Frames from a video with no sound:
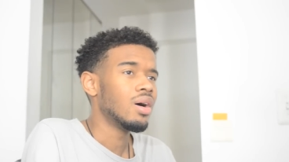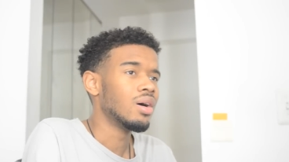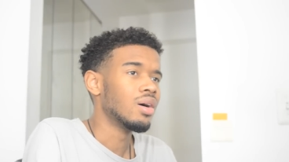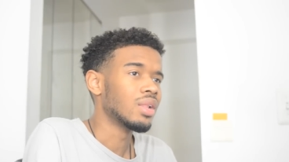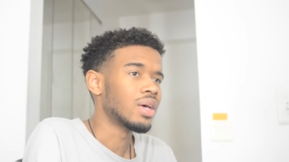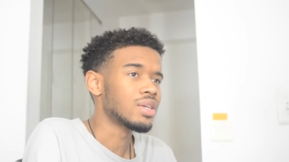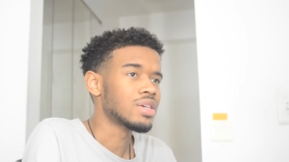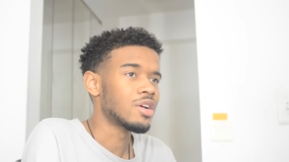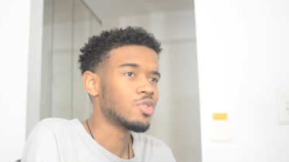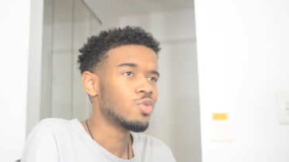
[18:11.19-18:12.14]
Uh, like I
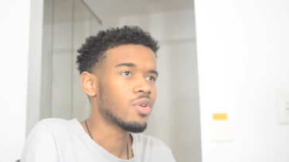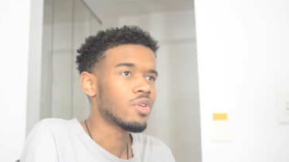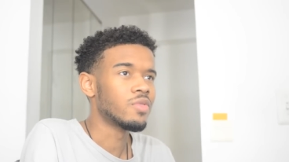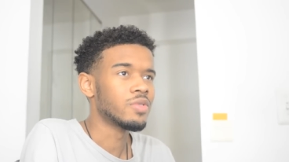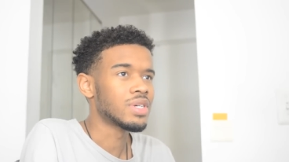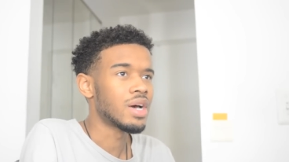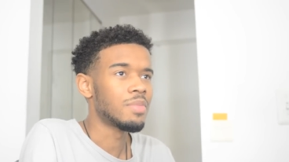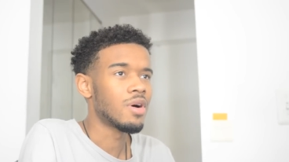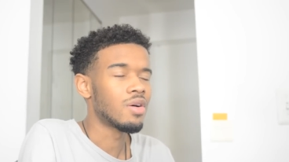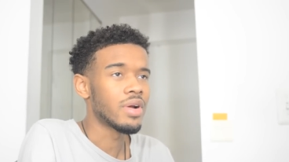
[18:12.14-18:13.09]
said, I do work full
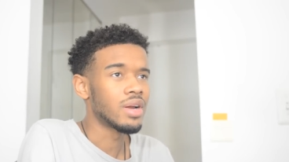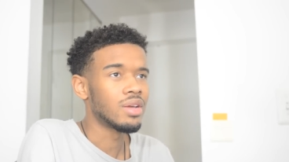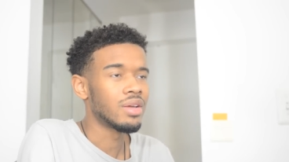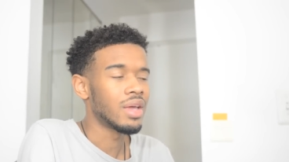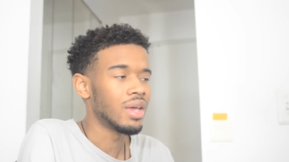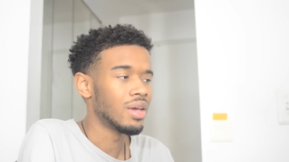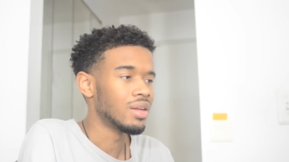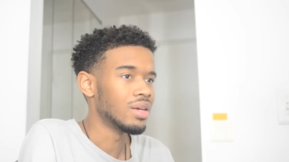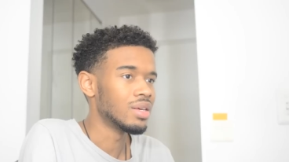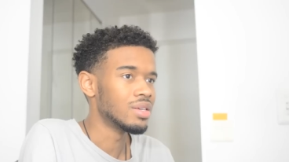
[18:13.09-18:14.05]
time already,
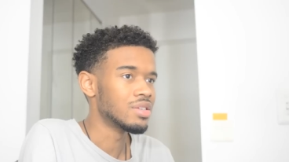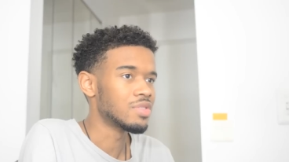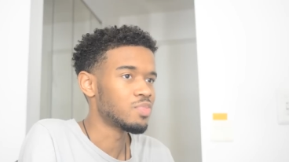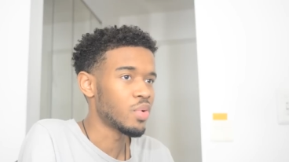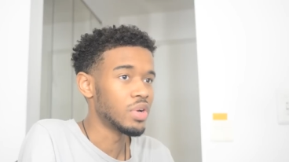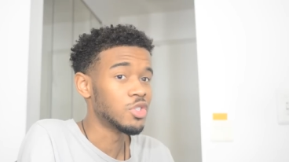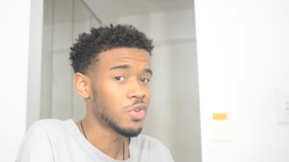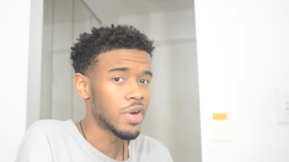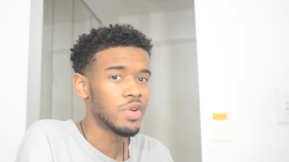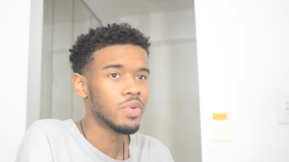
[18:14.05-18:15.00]
and it is pretty
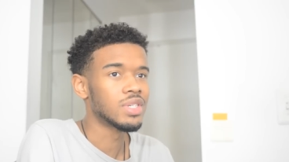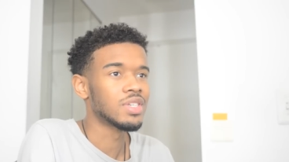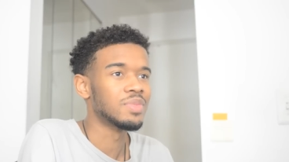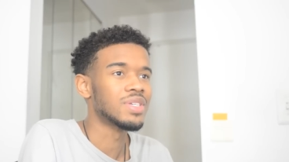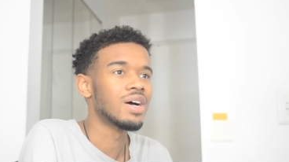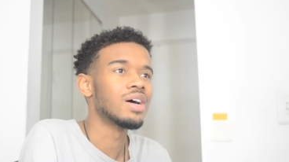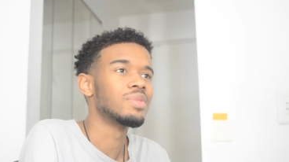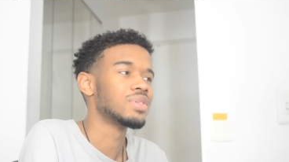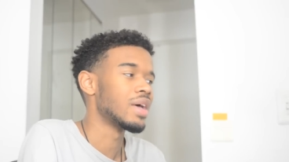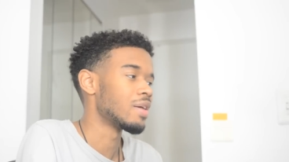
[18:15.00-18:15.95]
strenuous
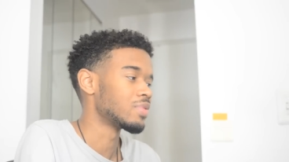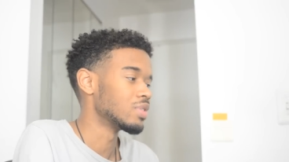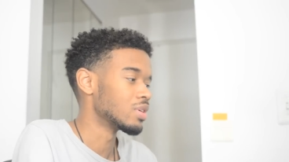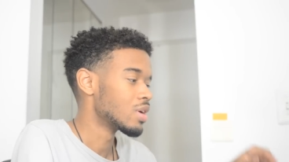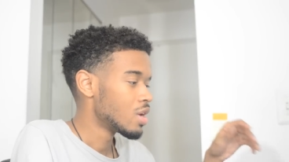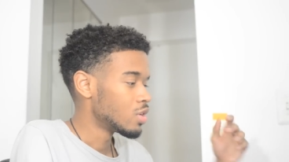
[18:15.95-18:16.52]
sometimes to have to